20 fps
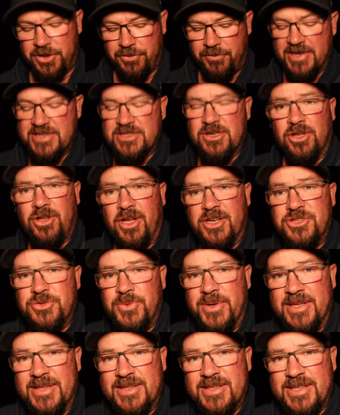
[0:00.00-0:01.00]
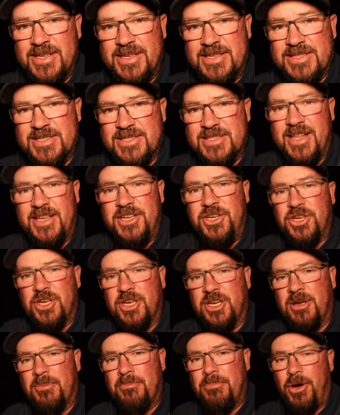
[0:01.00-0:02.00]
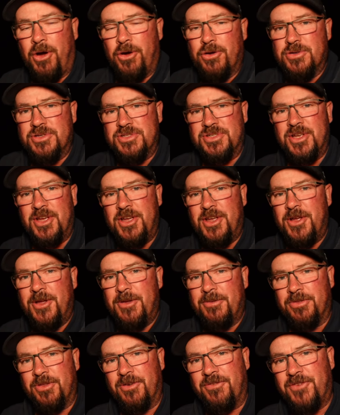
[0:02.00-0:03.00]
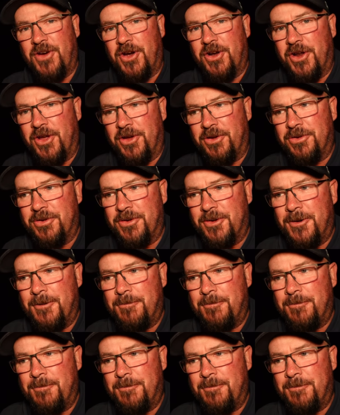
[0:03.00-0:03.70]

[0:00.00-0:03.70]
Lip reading: The reason I like doing this is that you can compose the photo